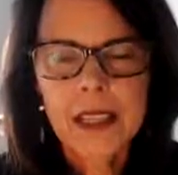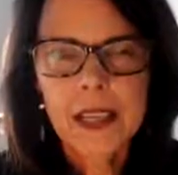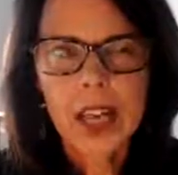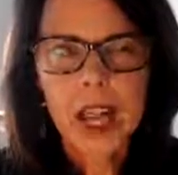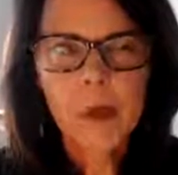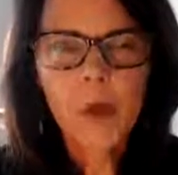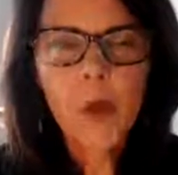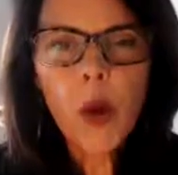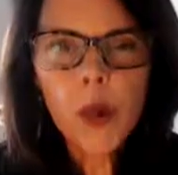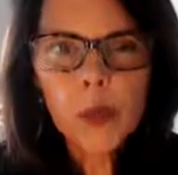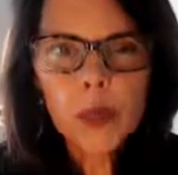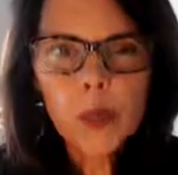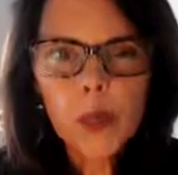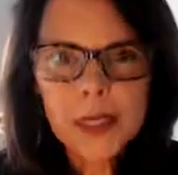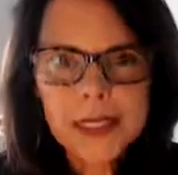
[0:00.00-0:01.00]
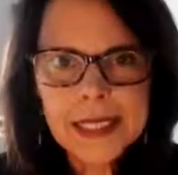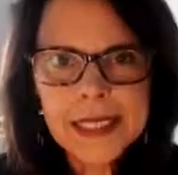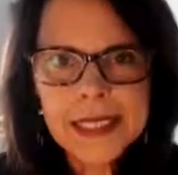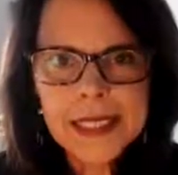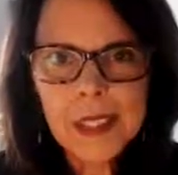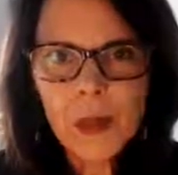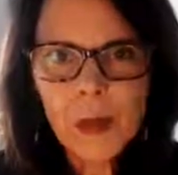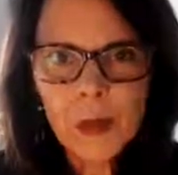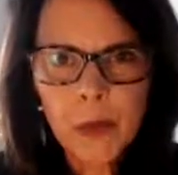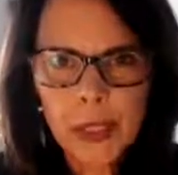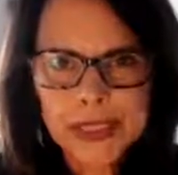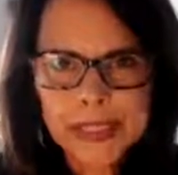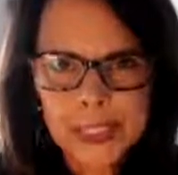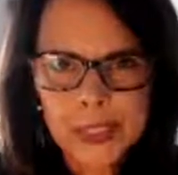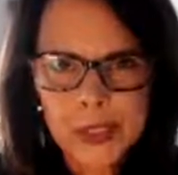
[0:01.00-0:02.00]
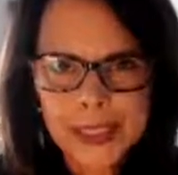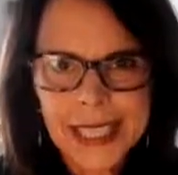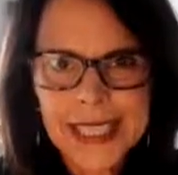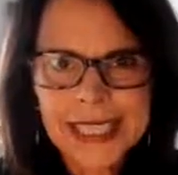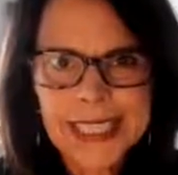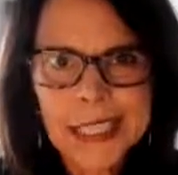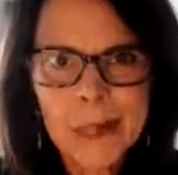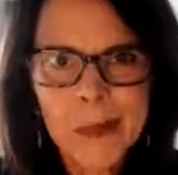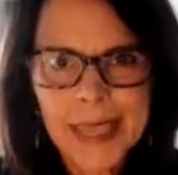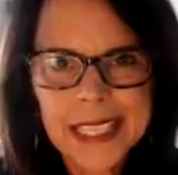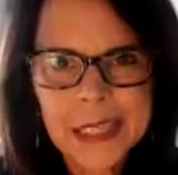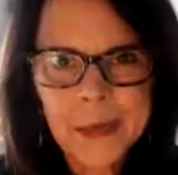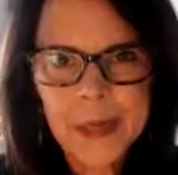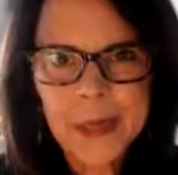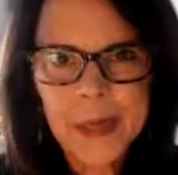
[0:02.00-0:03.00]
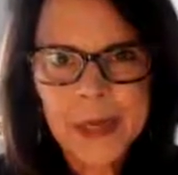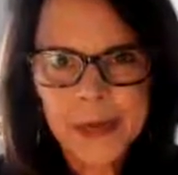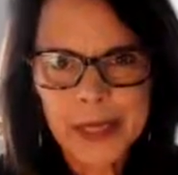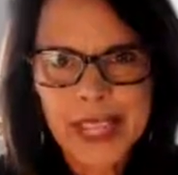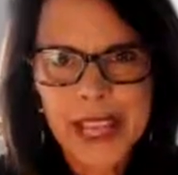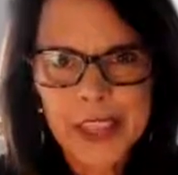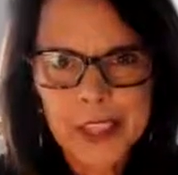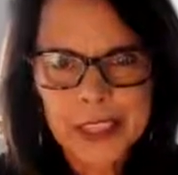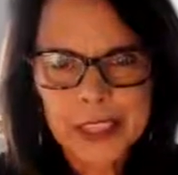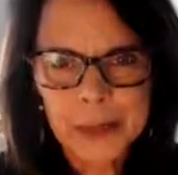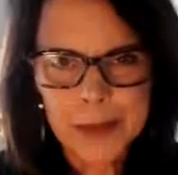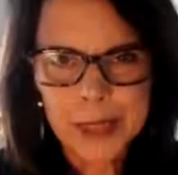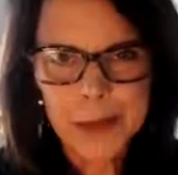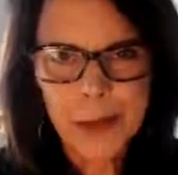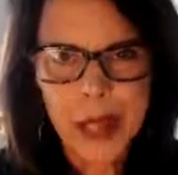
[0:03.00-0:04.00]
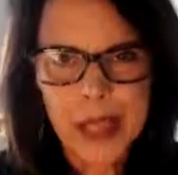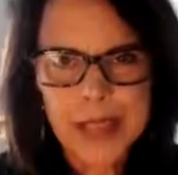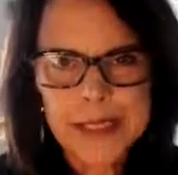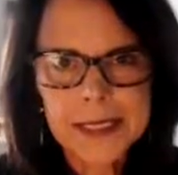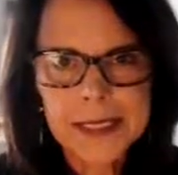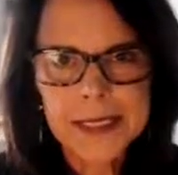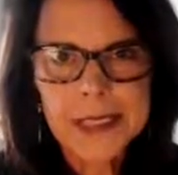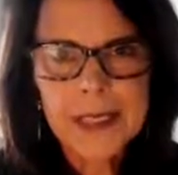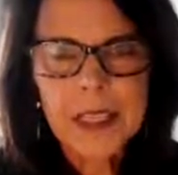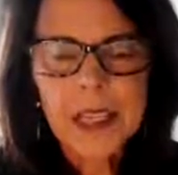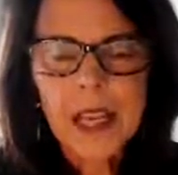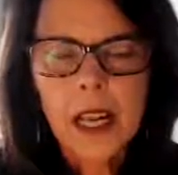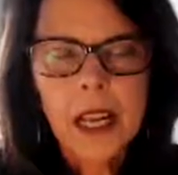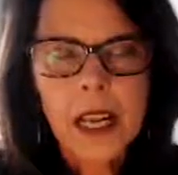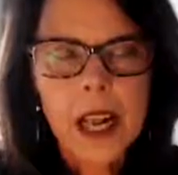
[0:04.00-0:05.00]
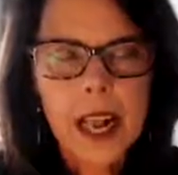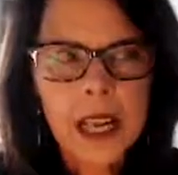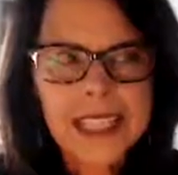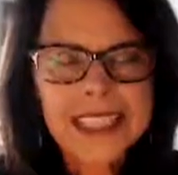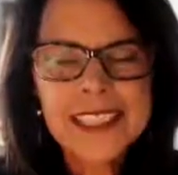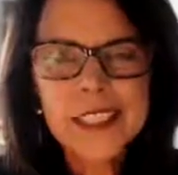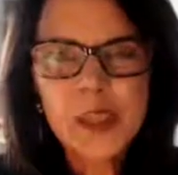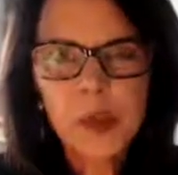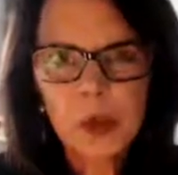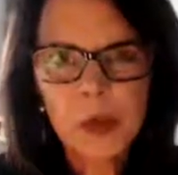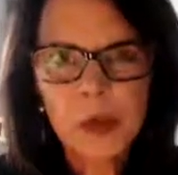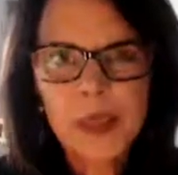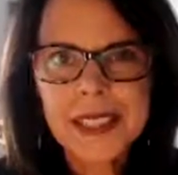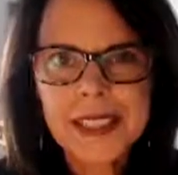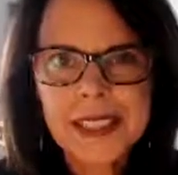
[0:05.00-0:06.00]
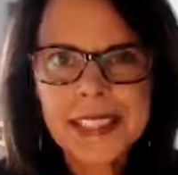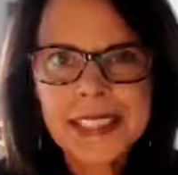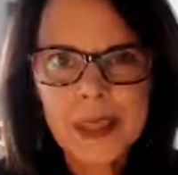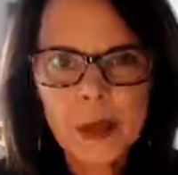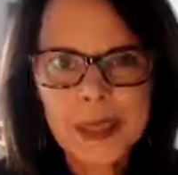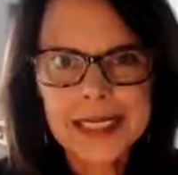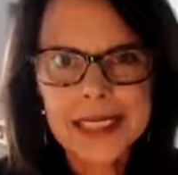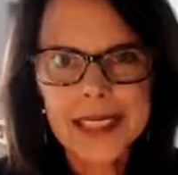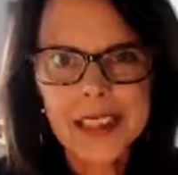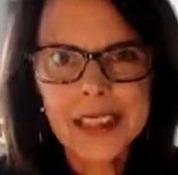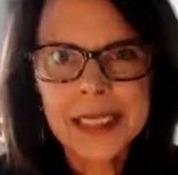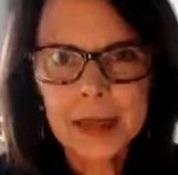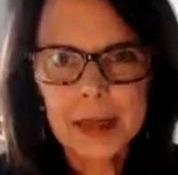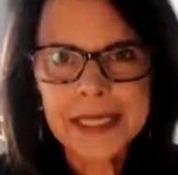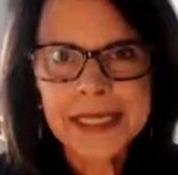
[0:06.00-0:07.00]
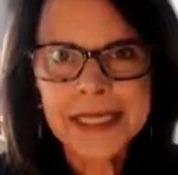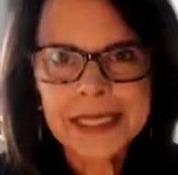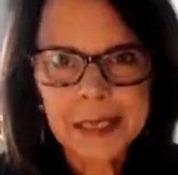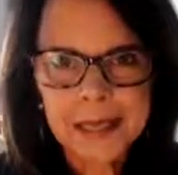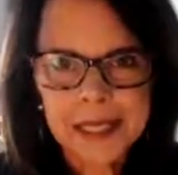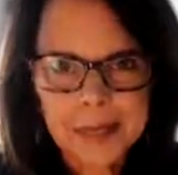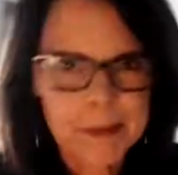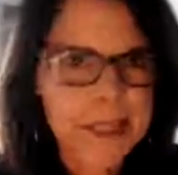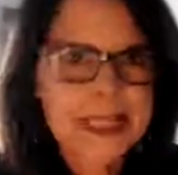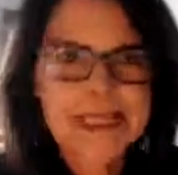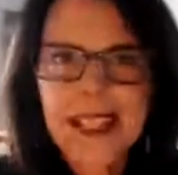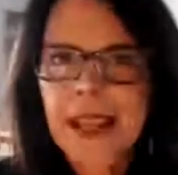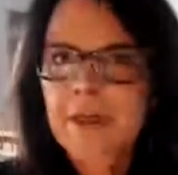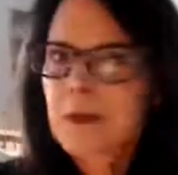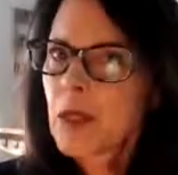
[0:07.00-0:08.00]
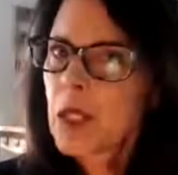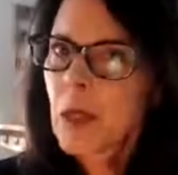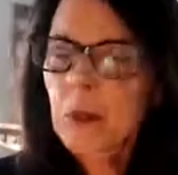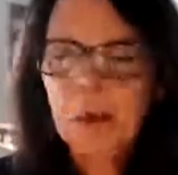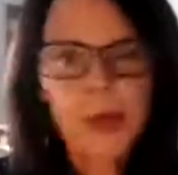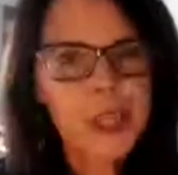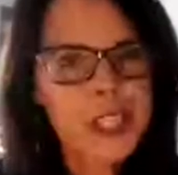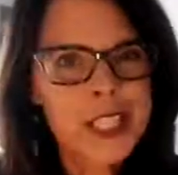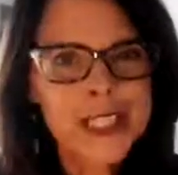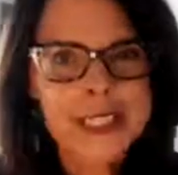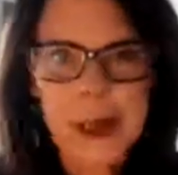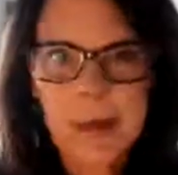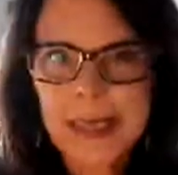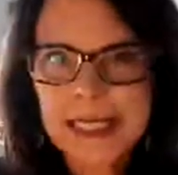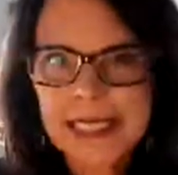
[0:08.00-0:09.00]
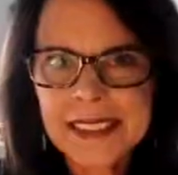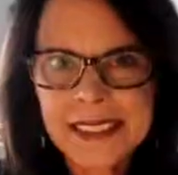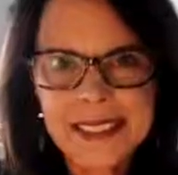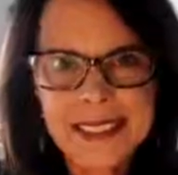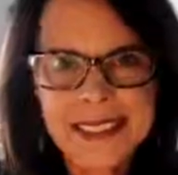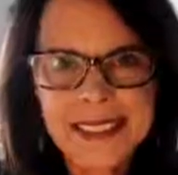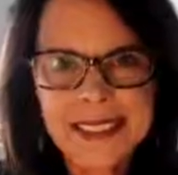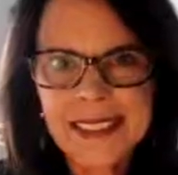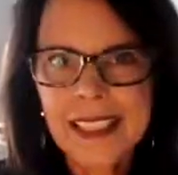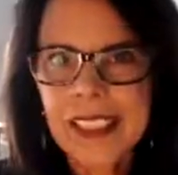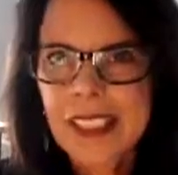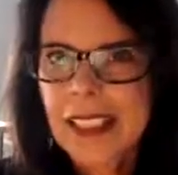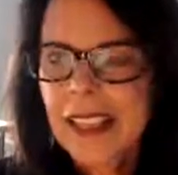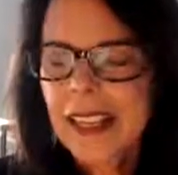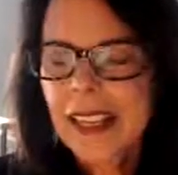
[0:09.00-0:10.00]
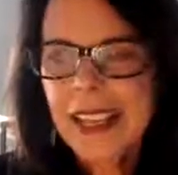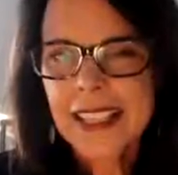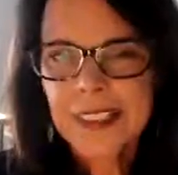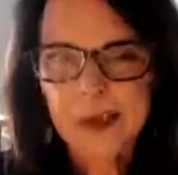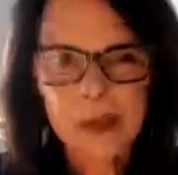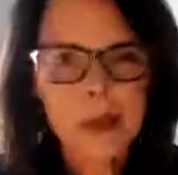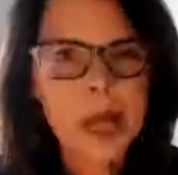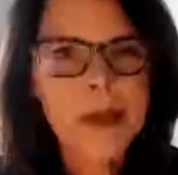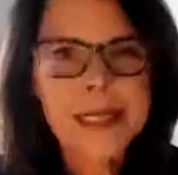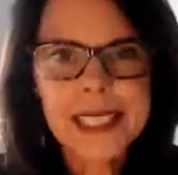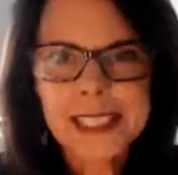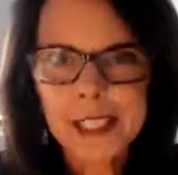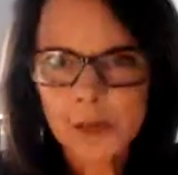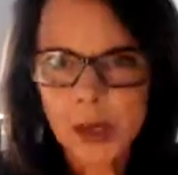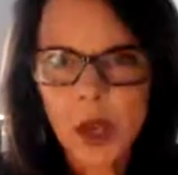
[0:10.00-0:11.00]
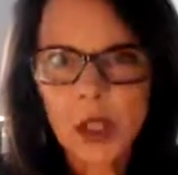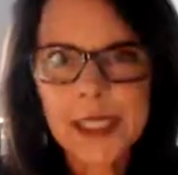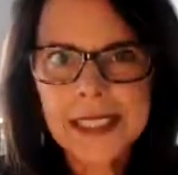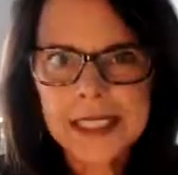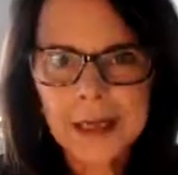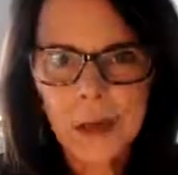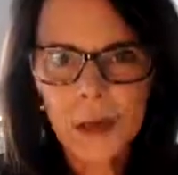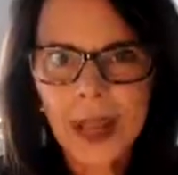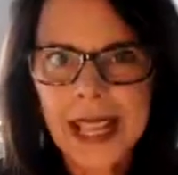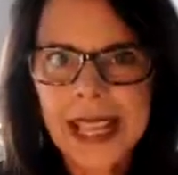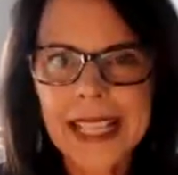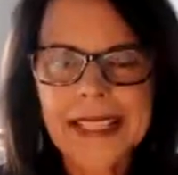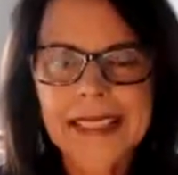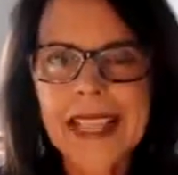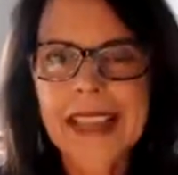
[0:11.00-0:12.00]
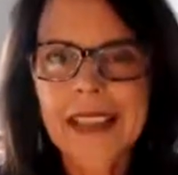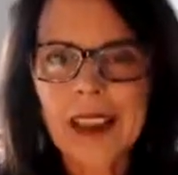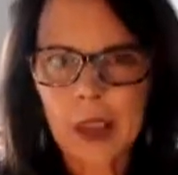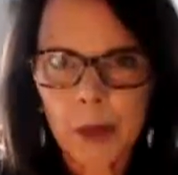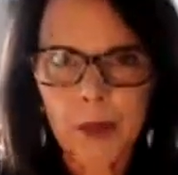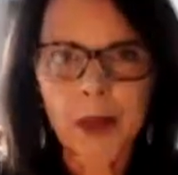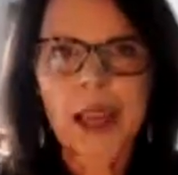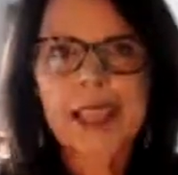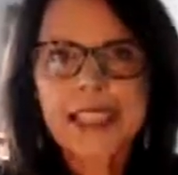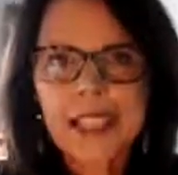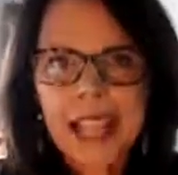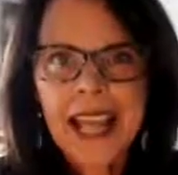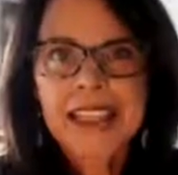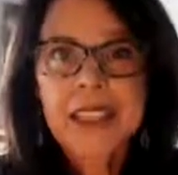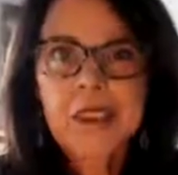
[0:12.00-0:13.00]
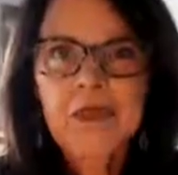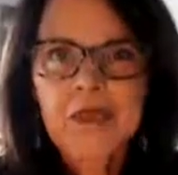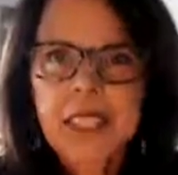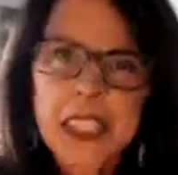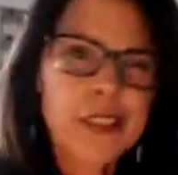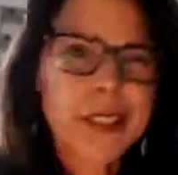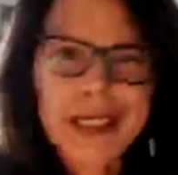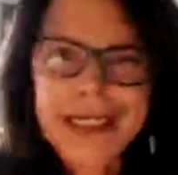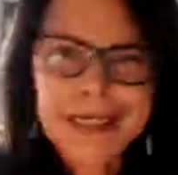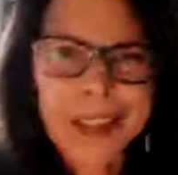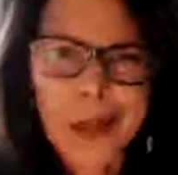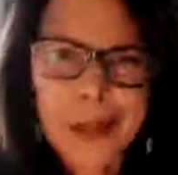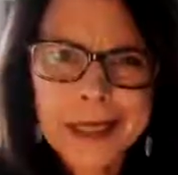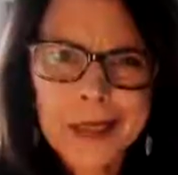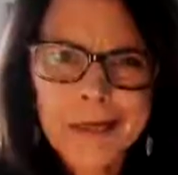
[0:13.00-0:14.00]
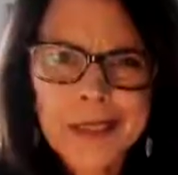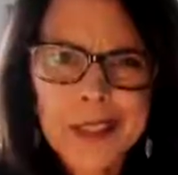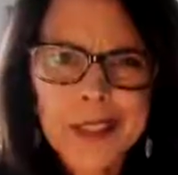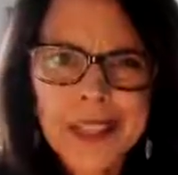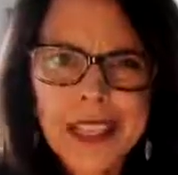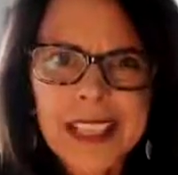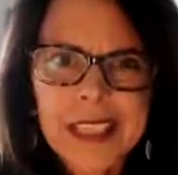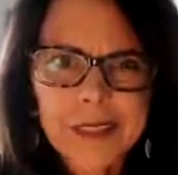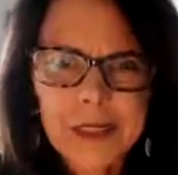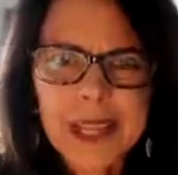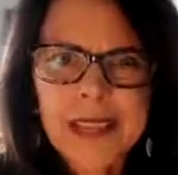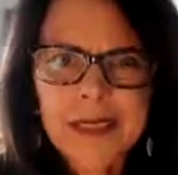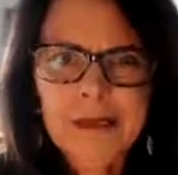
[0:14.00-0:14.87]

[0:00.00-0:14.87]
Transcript: And what we want to do, we want to create a space between reaction and response. It is normal as a human that if somebody says something that pushes up against us and rubs us wrong in some way, that our body has you guys know what it feels like, right?